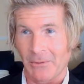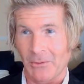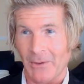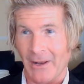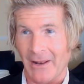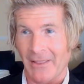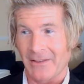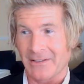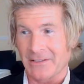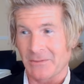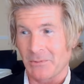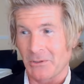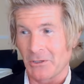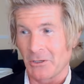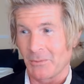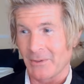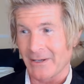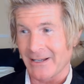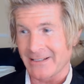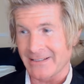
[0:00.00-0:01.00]
writing this appeal,
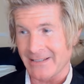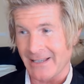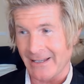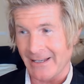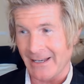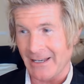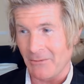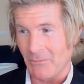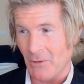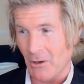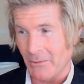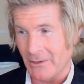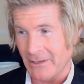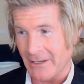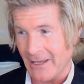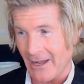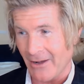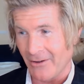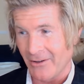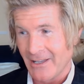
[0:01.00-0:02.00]
because at any moment
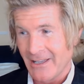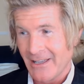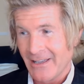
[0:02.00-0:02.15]
now,